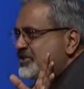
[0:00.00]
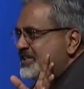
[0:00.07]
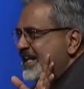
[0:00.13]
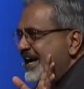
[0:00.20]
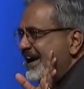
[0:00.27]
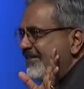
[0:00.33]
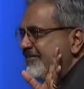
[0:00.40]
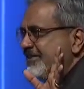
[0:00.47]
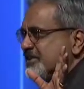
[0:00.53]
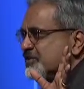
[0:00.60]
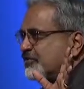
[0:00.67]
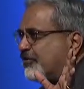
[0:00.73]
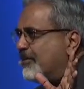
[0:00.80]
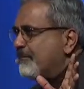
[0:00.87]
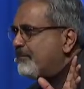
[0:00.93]
the heavens
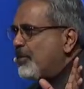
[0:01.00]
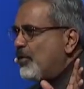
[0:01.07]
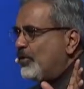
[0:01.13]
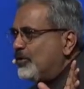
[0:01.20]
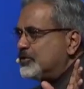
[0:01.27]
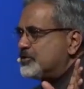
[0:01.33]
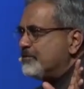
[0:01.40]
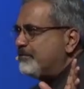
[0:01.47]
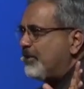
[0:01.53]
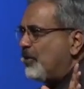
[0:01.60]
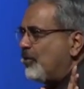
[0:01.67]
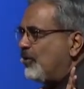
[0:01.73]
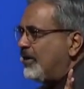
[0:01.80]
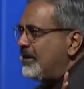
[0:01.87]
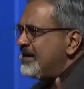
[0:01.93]
from pole to
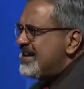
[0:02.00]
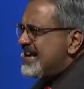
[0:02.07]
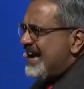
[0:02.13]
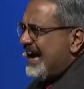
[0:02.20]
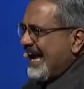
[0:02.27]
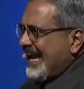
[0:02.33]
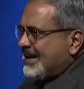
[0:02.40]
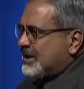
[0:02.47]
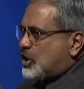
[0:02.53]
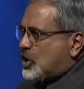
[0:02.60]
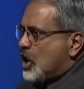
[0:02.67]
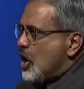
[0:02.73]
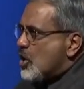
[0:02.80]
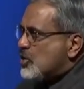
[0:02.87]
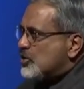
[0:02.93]
pole and
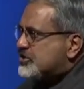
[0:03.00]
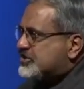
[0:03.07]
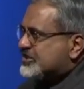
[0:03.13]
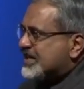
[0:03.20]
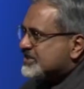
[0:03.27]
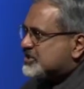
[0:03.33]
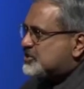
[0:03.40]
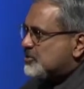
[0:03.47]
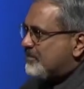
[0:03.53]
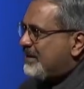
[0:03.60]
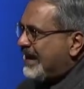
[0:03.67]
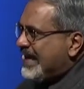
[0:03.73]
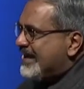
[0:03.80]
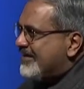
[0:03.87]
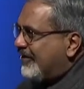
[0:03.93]
goads us to
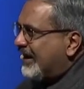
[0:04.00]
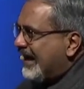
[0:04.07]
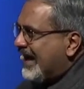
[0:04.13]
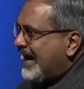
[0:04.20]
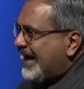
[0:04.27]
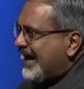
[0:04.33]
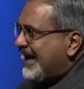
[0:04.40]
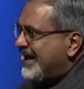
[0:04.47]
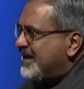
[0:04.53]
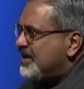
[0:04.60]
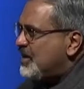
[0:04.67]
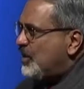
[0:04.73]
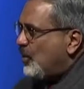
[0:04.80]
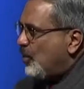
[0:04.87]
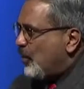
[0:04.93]
believe a lie
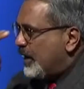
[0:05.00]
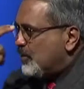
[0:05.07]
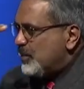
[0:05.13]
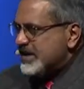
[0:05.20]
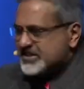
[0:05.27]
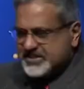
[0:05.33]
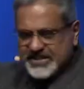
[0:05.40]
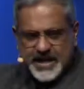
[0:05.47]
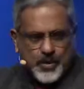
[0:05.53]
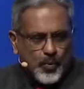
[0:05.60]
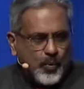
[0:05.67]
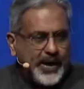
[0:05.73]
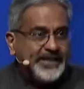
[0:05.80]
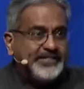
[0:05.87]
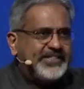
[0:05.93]
when we see
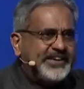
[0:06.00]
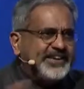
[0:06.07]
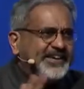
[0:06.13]
with